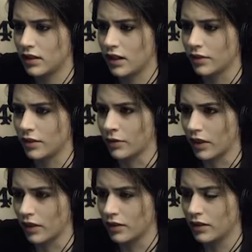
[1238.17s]
Oh, here we
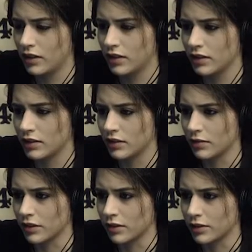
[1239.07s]
go.
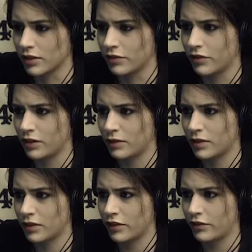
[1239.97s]
We're gonna be good for it. We're
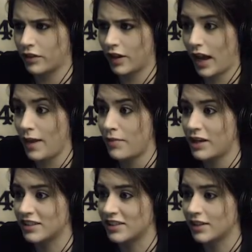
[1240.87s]
gonna be good for it.
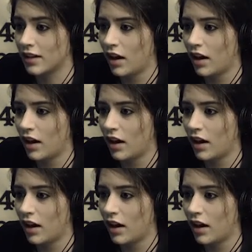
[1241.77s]
Hybris!